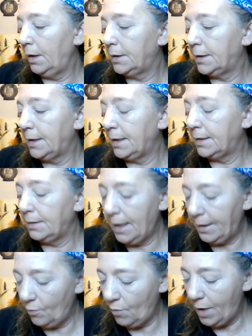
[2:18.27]
It says
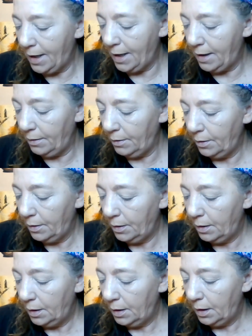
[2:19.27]
lightweight,
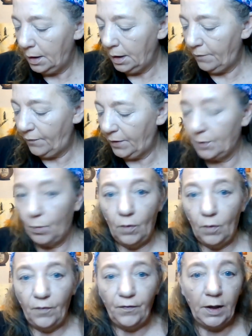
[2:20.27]

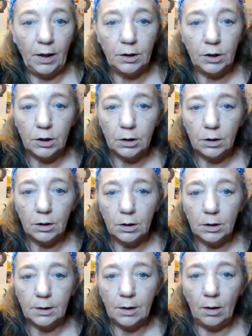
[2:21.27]
invisible finish.
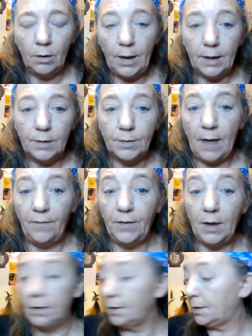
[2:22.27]
So that's what
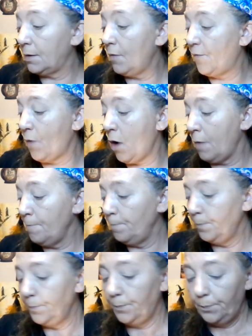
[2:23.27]
I've done so far.
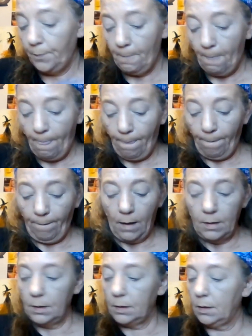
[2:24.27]

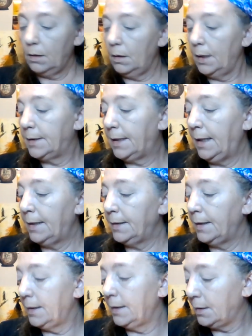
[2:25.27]
So let's get
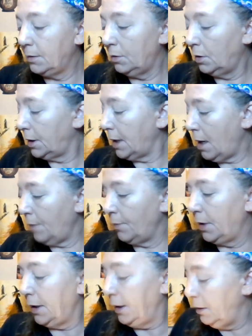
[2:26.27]
into this look.
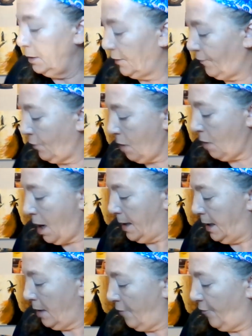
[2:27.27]
I'm going to use a
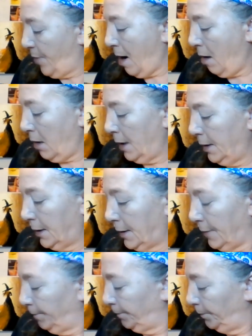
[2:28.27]
variety of
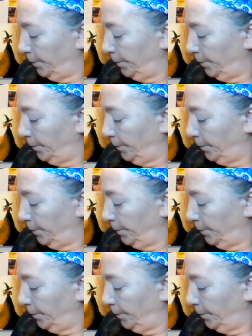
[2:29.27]
palettes.